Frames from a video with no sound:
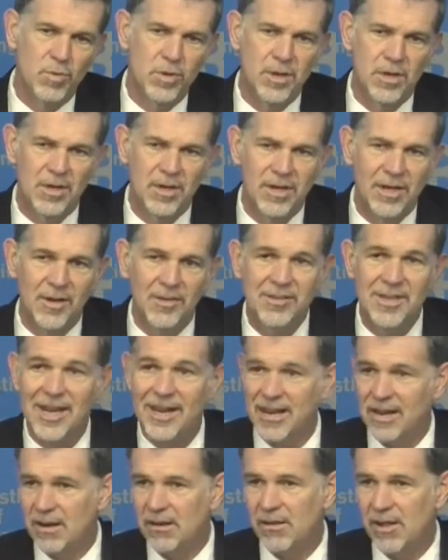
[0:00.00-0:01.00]
you know
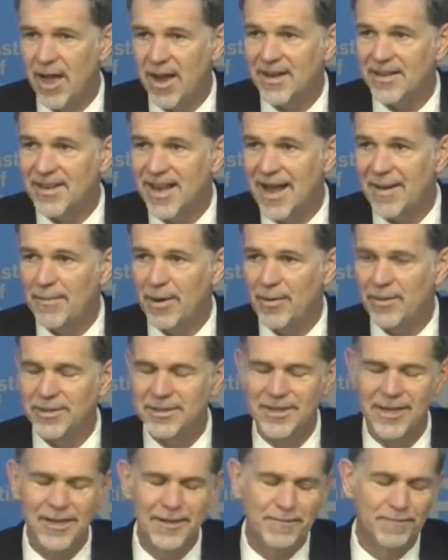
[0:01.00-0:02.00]
taking a lot of time, I
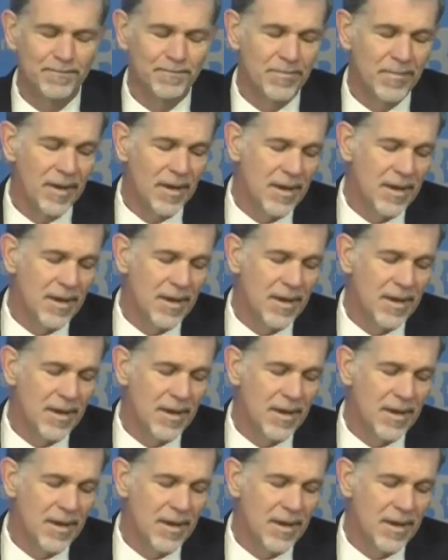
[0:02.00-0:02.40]
would say.